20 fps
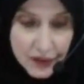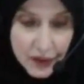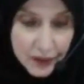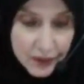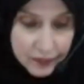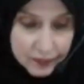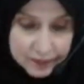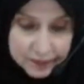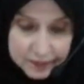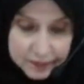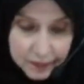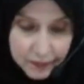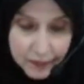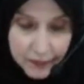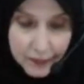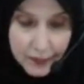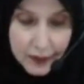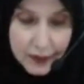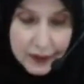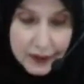So
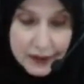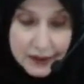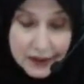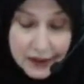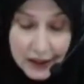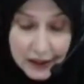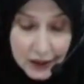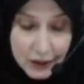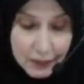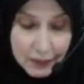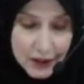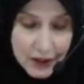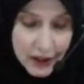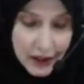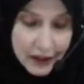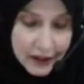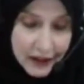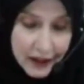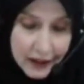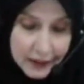it's not so
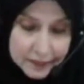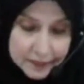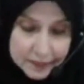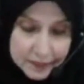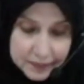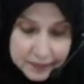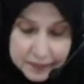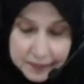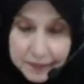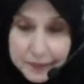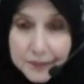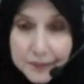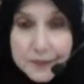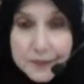much like that.